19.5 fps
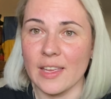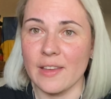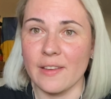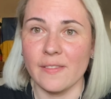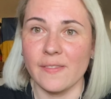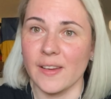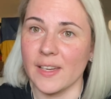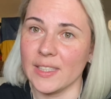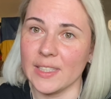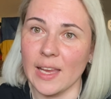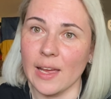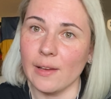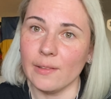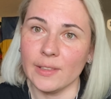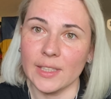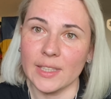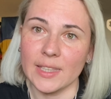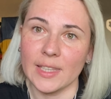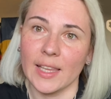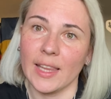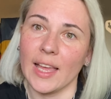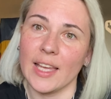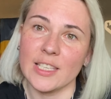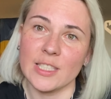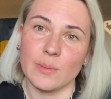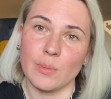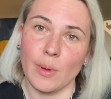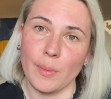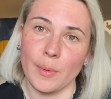find out in the
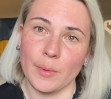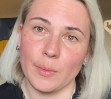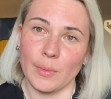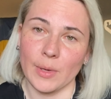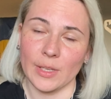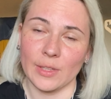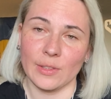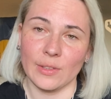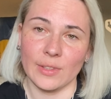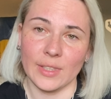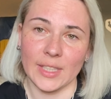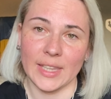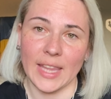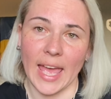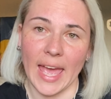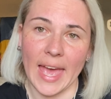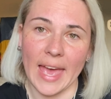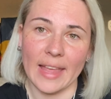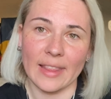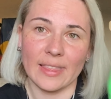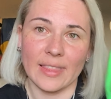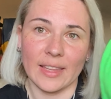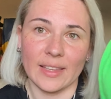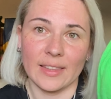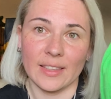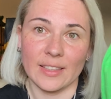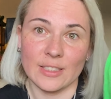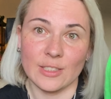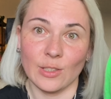last moment when you need the hat
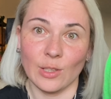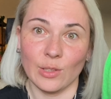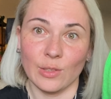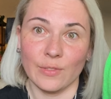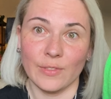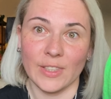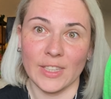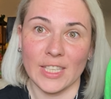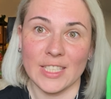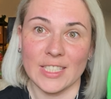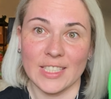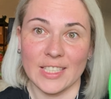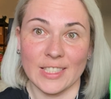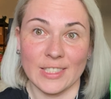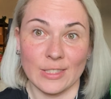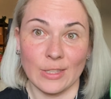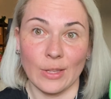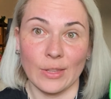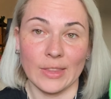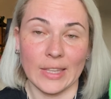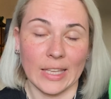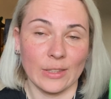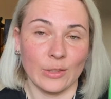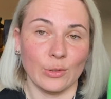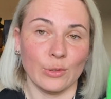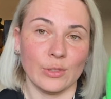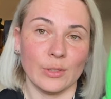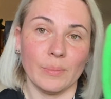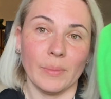that it's not finished, it's not
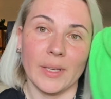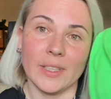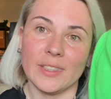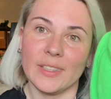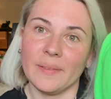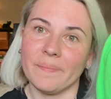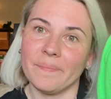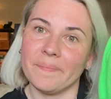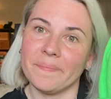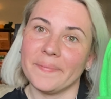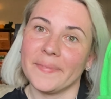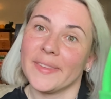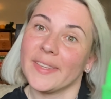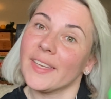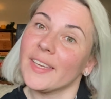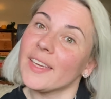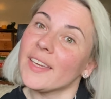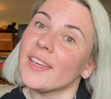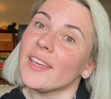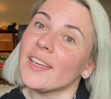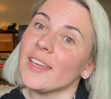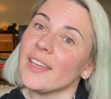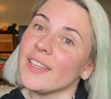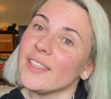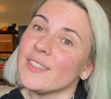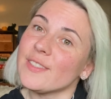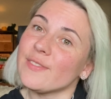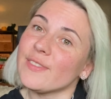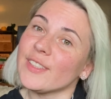that good. But
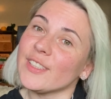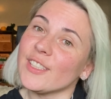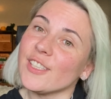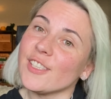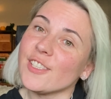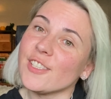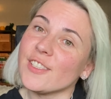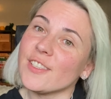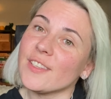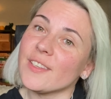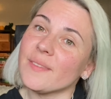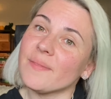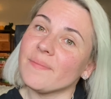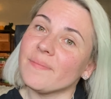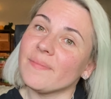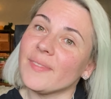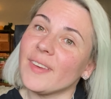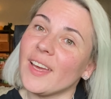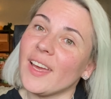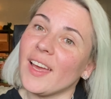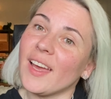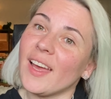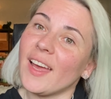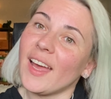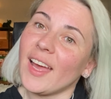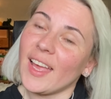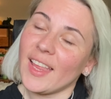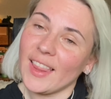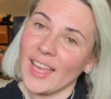it's finished.
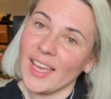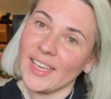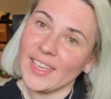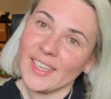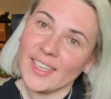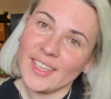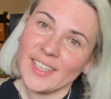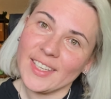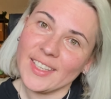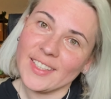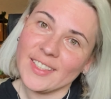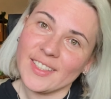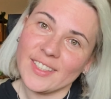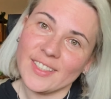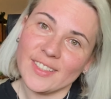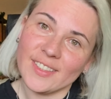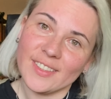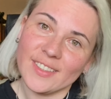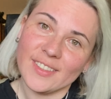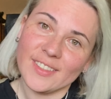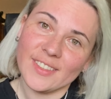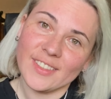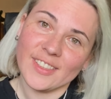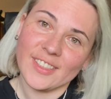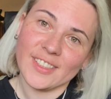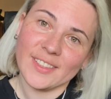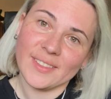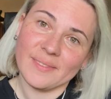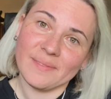I like it.
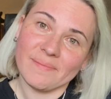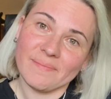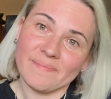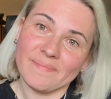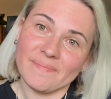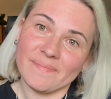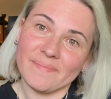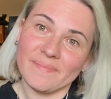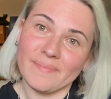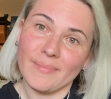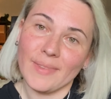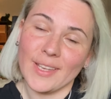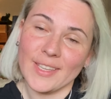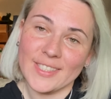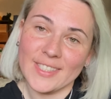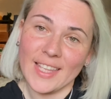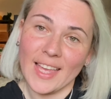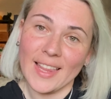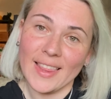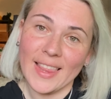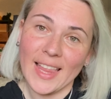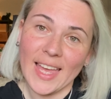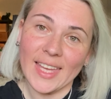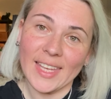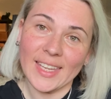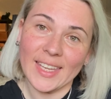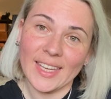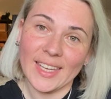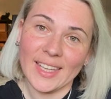My son
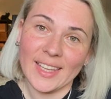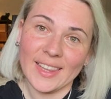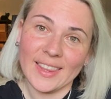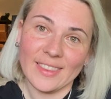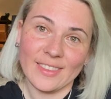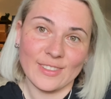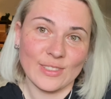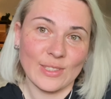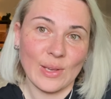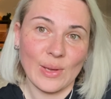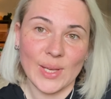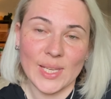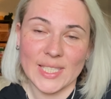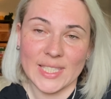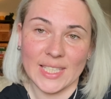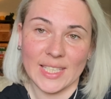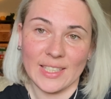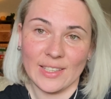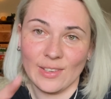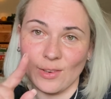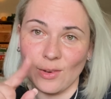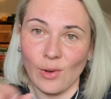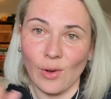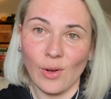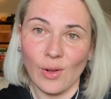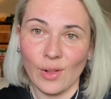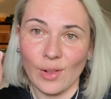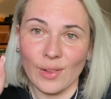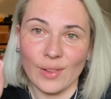like it, so I think
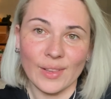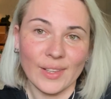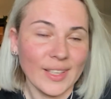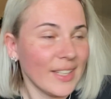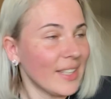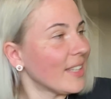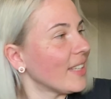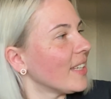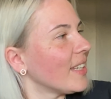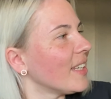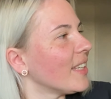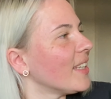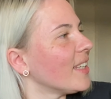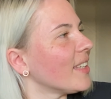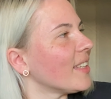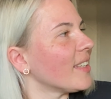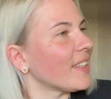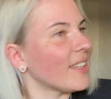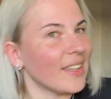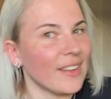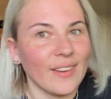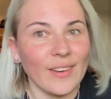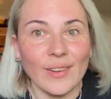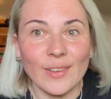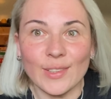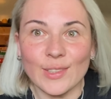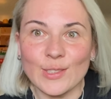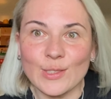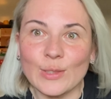all
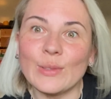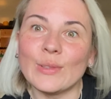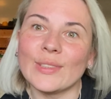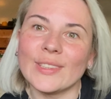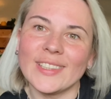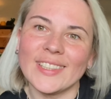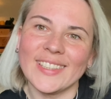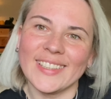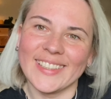is good.